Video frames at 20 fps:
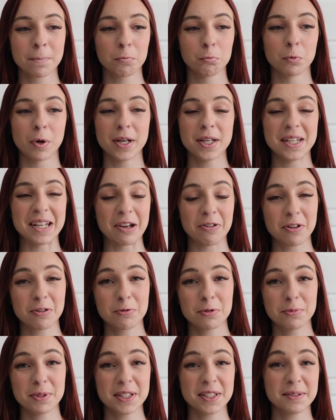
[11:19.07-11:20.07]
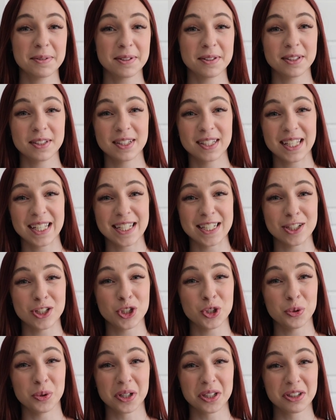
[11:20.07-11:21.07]
right now that would be like
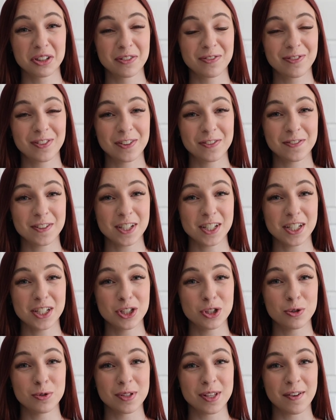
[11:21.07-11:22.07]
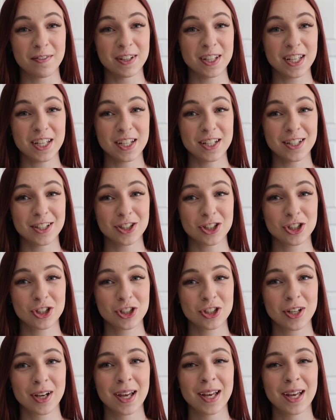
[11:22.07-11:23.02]
250, 270-ish.